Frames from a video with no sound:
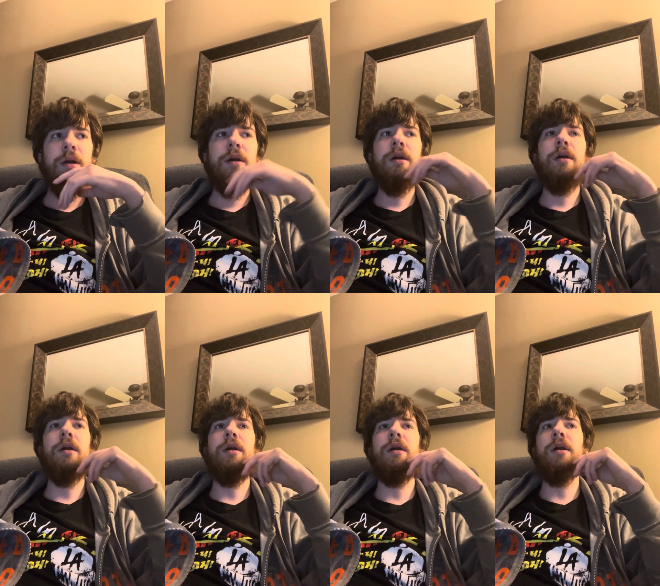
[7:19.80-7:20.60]

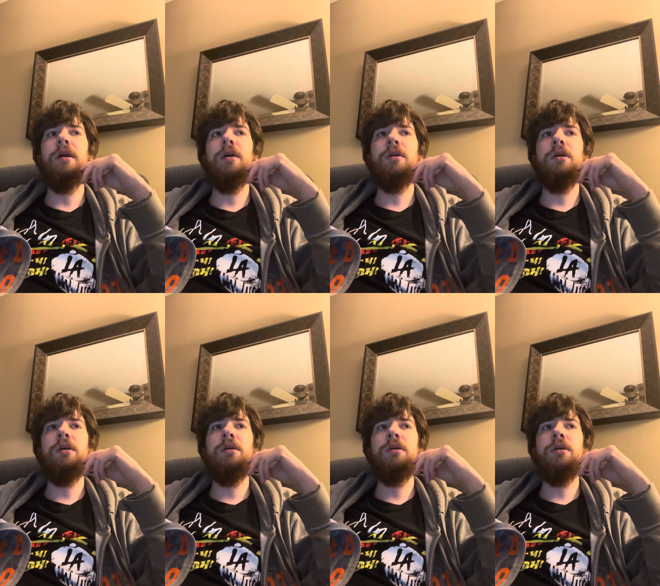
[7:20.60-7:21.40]

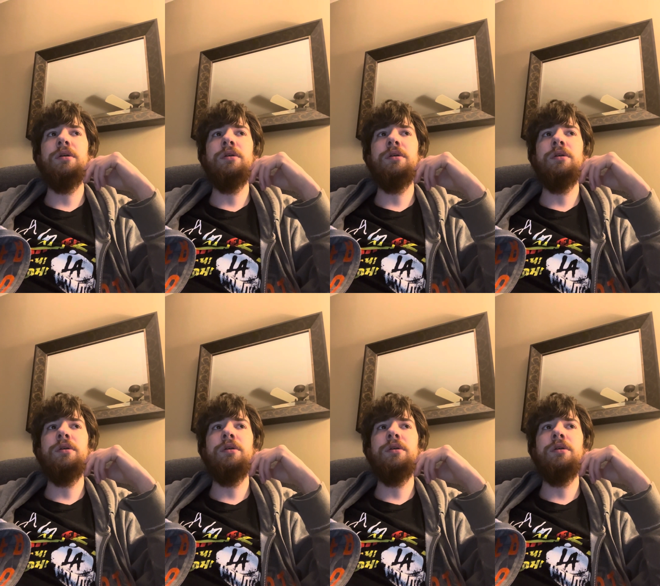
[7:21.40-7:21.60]
[no speech]